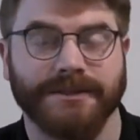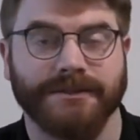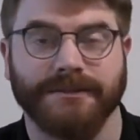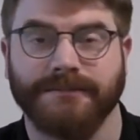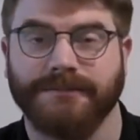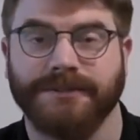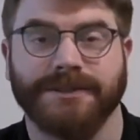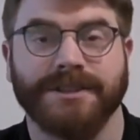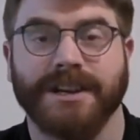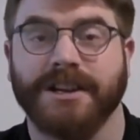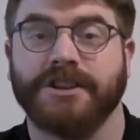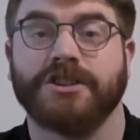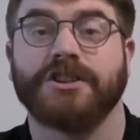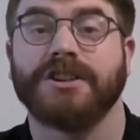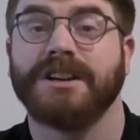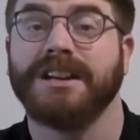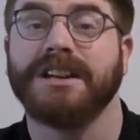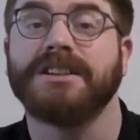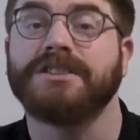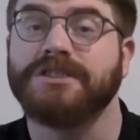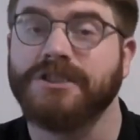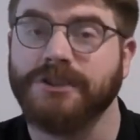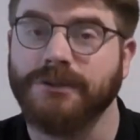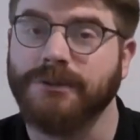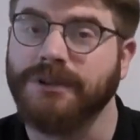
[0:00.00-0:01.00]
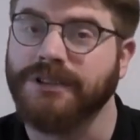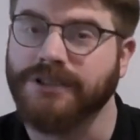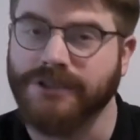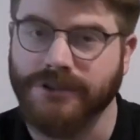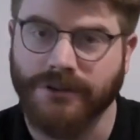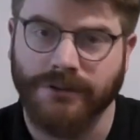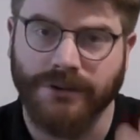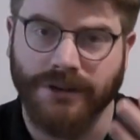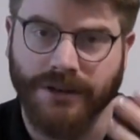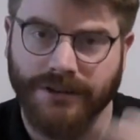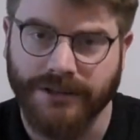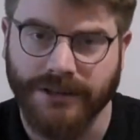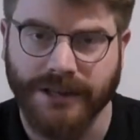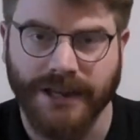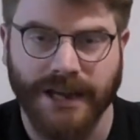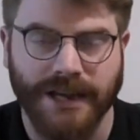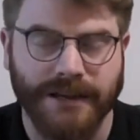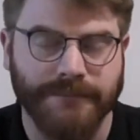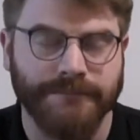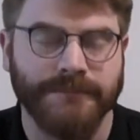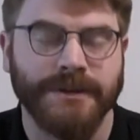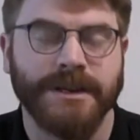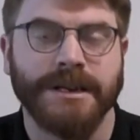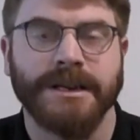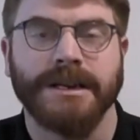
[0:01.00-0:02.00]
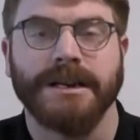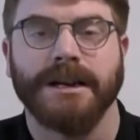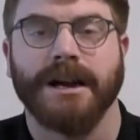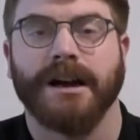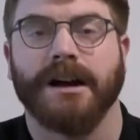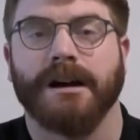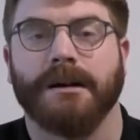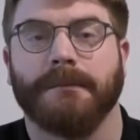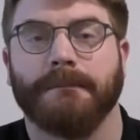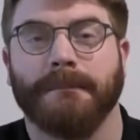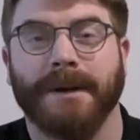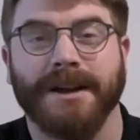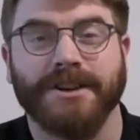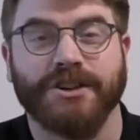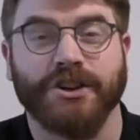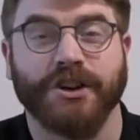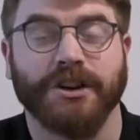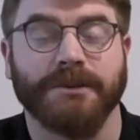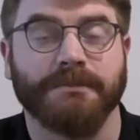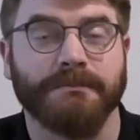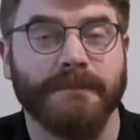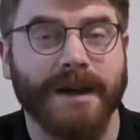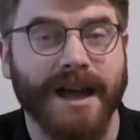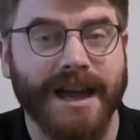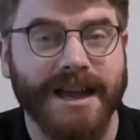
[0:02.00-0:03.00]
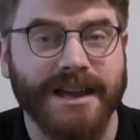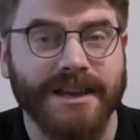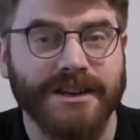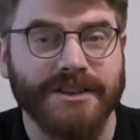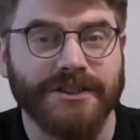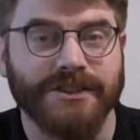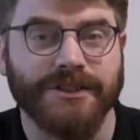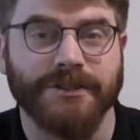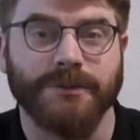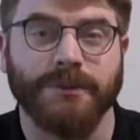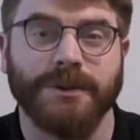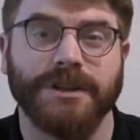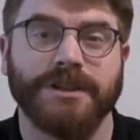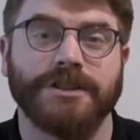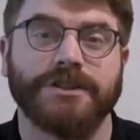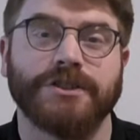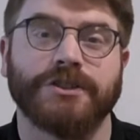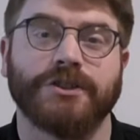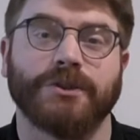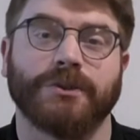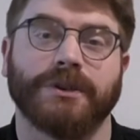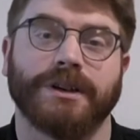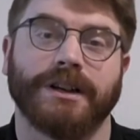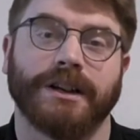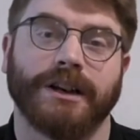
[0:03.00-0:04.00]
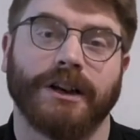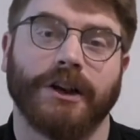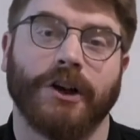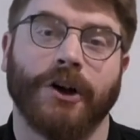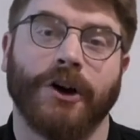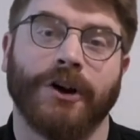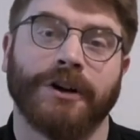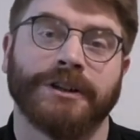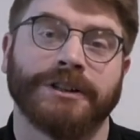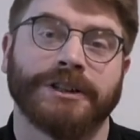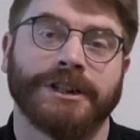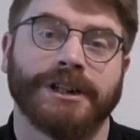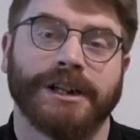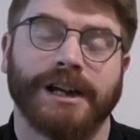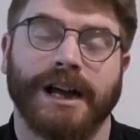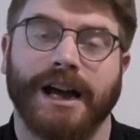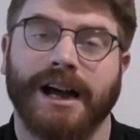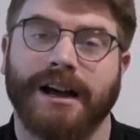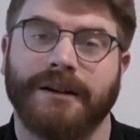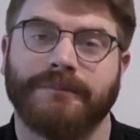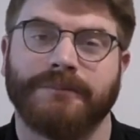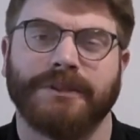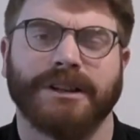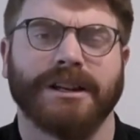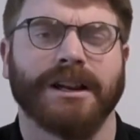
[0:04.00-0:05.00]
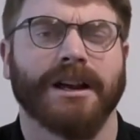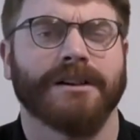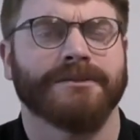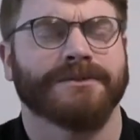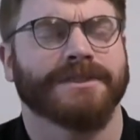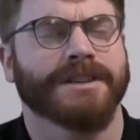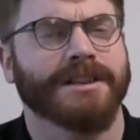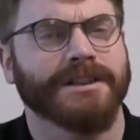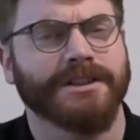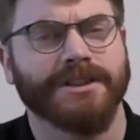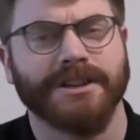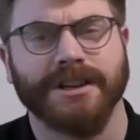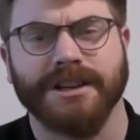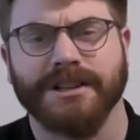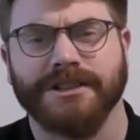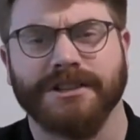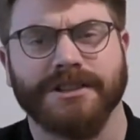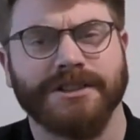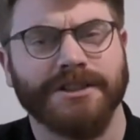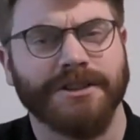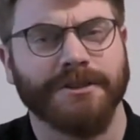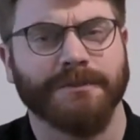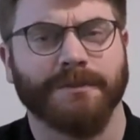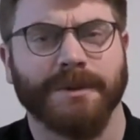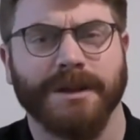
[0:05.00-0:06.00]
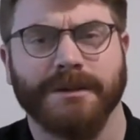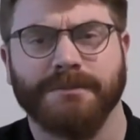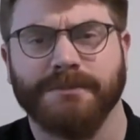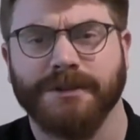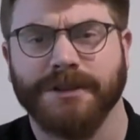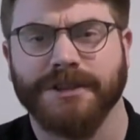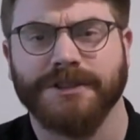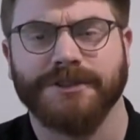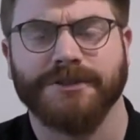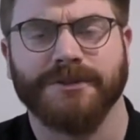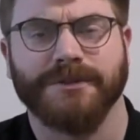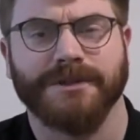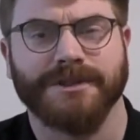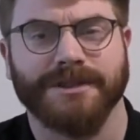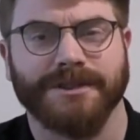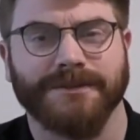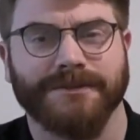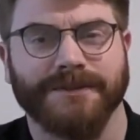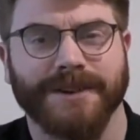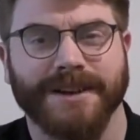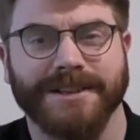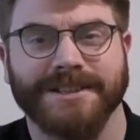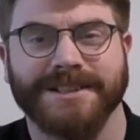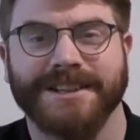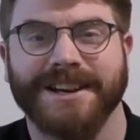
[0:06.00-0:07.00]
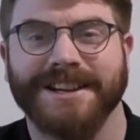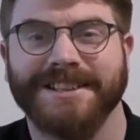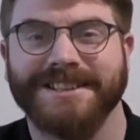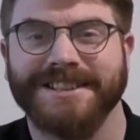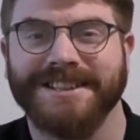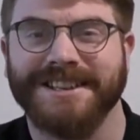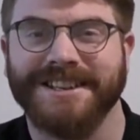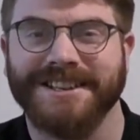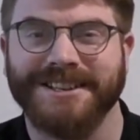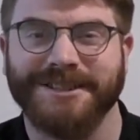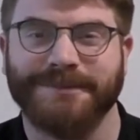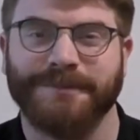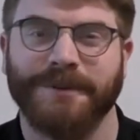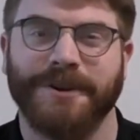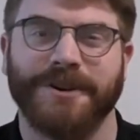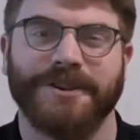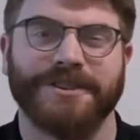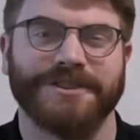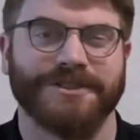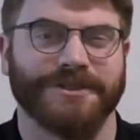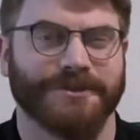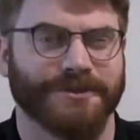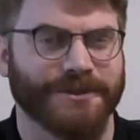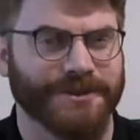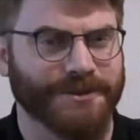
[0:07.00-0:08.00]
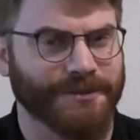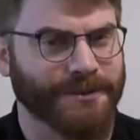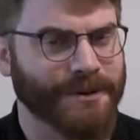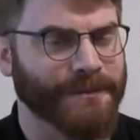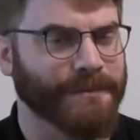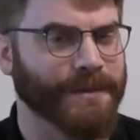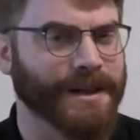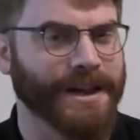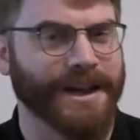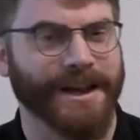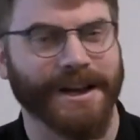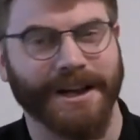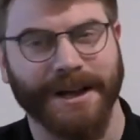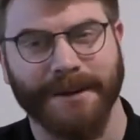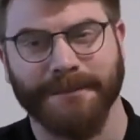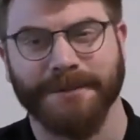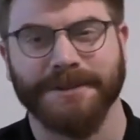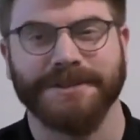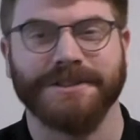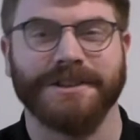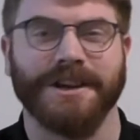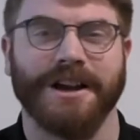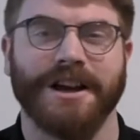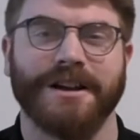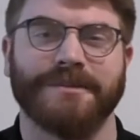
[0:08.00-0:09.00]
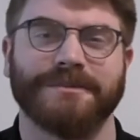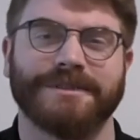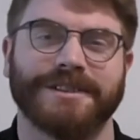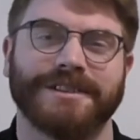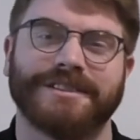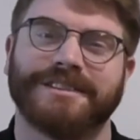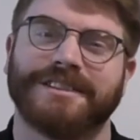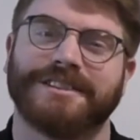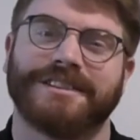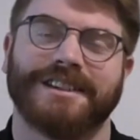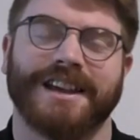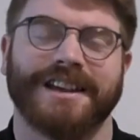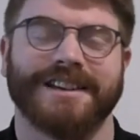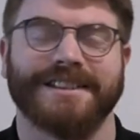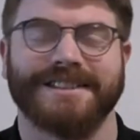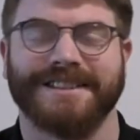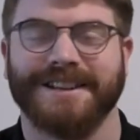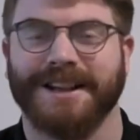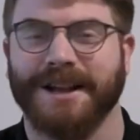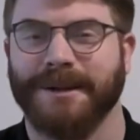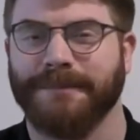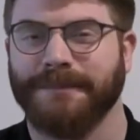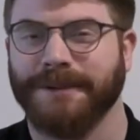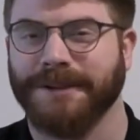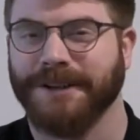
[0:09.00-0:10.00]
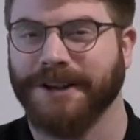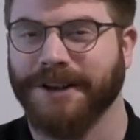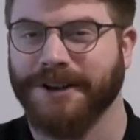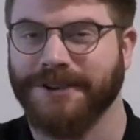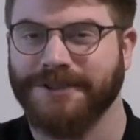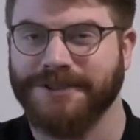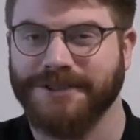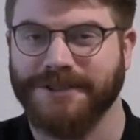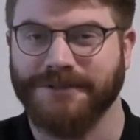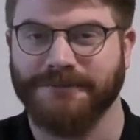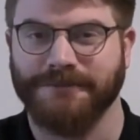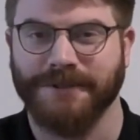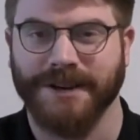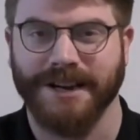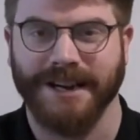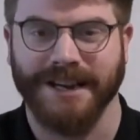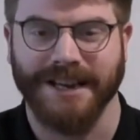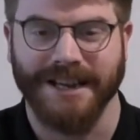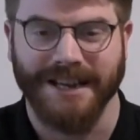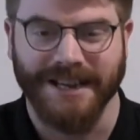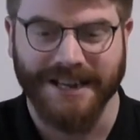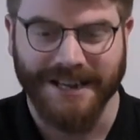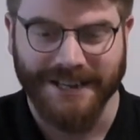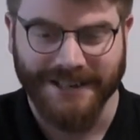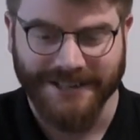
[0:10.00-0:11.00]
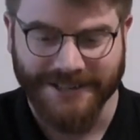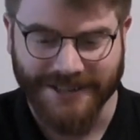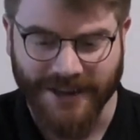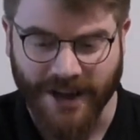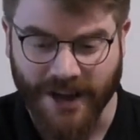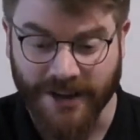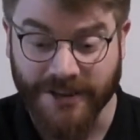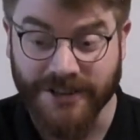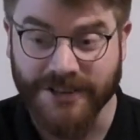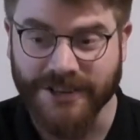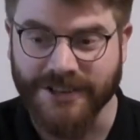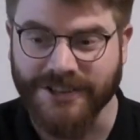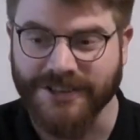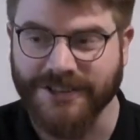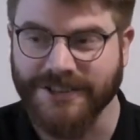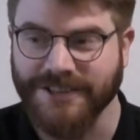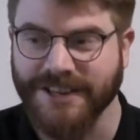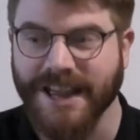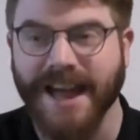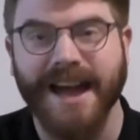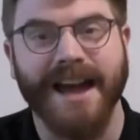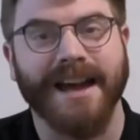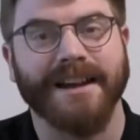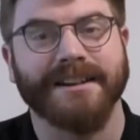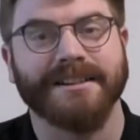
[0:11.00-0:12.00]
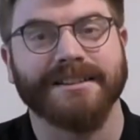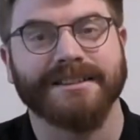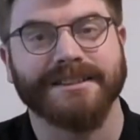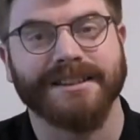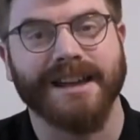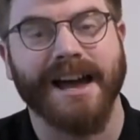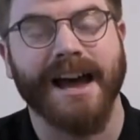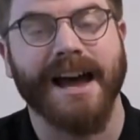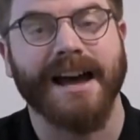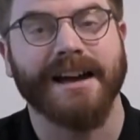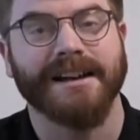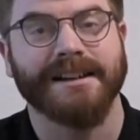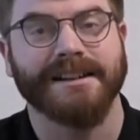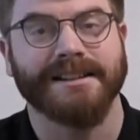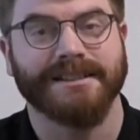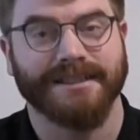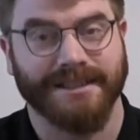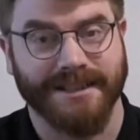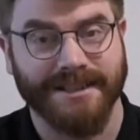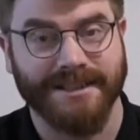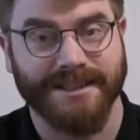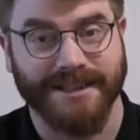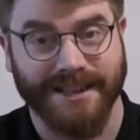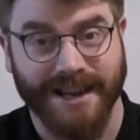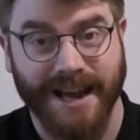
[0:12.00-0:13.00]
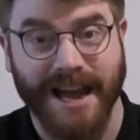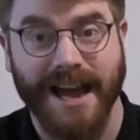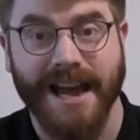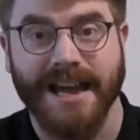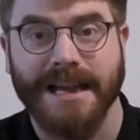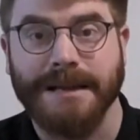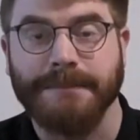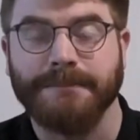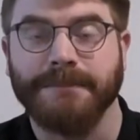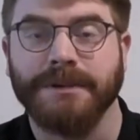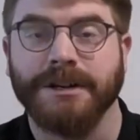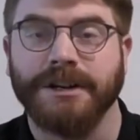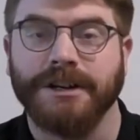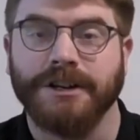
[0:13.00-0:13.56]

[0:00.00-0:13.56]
section into it. So another game, Magic Maze, that we enjoy a lot. Love teaching it to new people. It's always a fascinating experience. You always want to play it a couple of times because it takes a couple of goes to really understand that in this game,